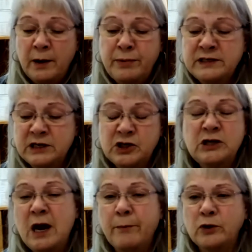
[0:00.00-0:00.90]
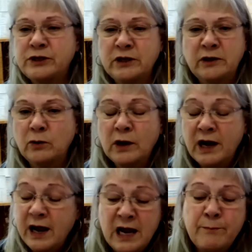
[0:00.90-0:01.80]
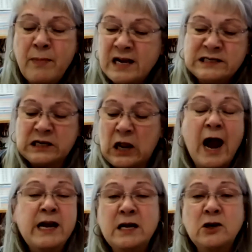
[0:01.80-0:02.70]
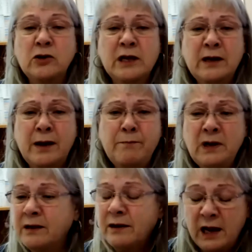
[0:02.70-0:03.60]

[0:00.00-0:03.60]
position number 2. It may slide under them.